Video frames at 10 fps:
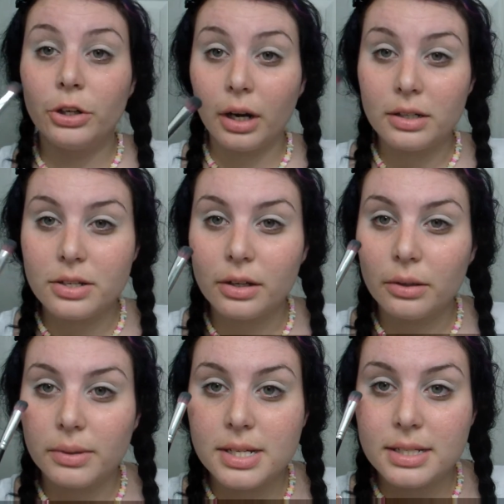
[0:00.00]
You're also going to
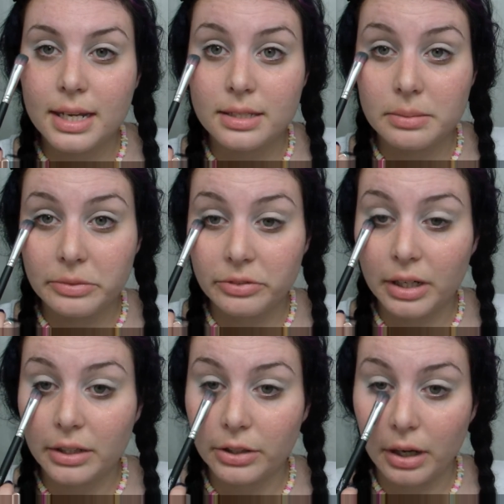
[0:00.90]
want to take some of it
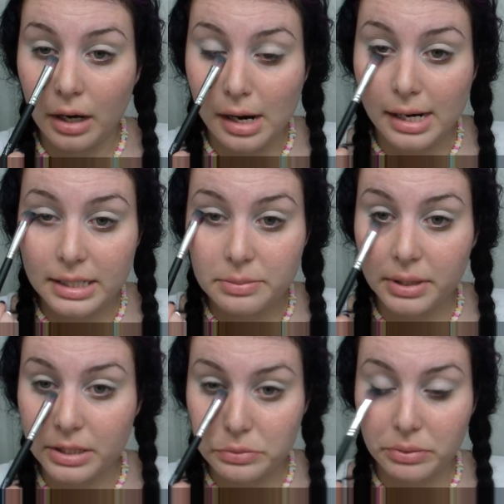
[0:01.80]
under our eyes,
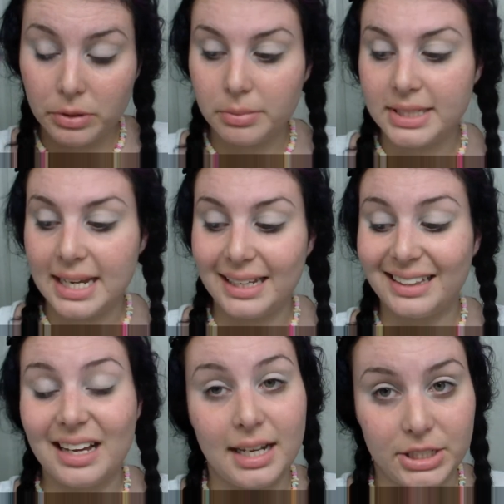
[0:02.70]
because we will be taking
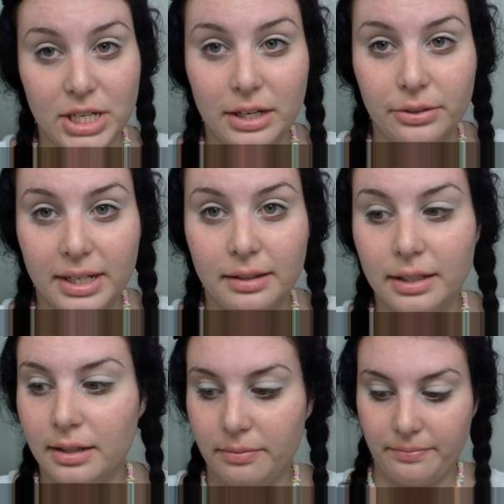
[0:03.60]
the eyeshadow down
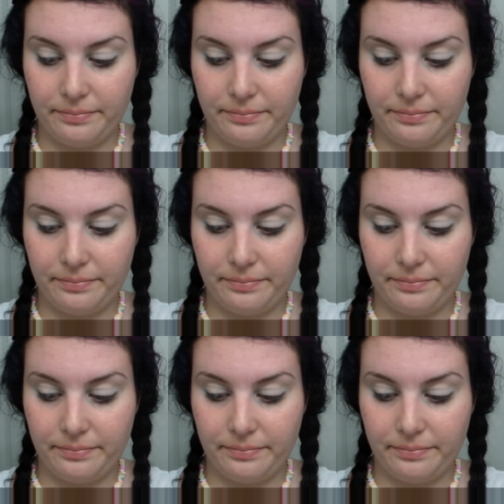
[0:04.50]
there.